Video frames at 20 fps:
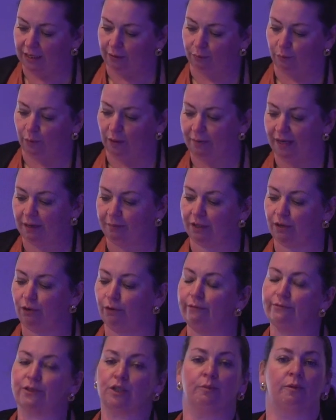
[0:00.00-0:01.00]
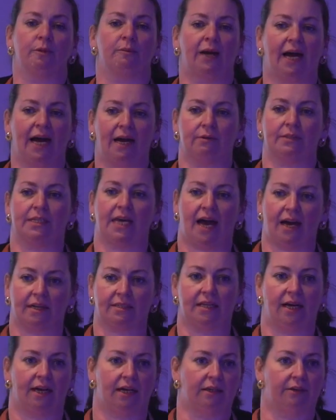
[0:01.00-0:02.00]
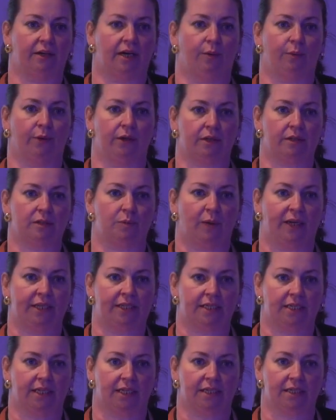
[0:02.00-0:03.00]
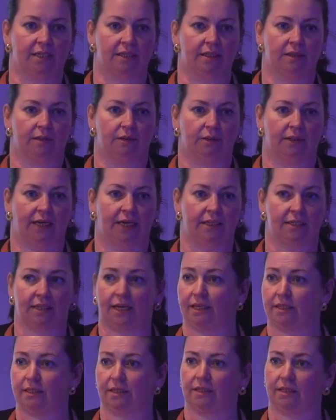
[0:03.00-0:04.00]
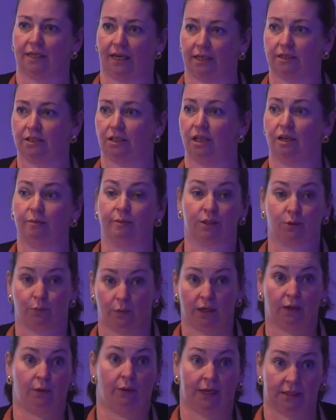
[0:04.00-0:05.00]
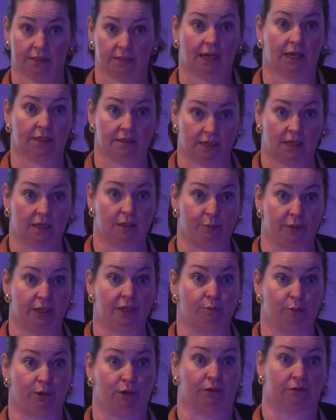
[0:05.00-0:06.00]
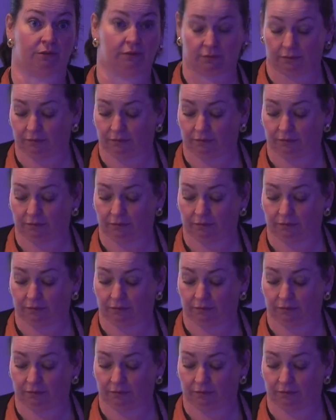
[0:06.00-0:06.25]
We might be comfortable, but how tactile are our workspaces? As humans, we're quite tactile people.